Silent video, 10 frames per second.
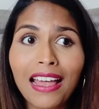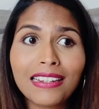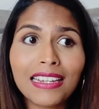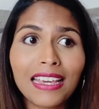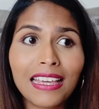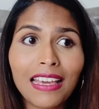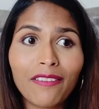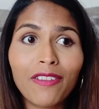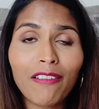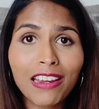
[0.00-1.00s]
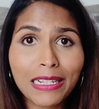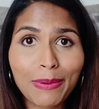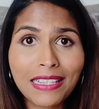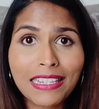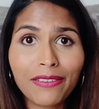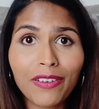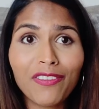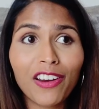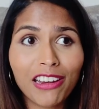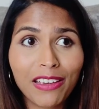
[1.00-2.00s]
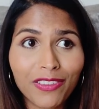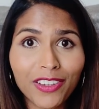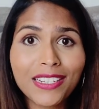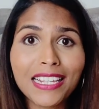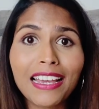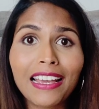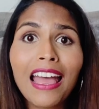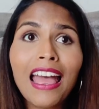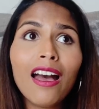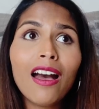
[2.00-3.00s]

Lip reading: and it can get very expensive and very confusing.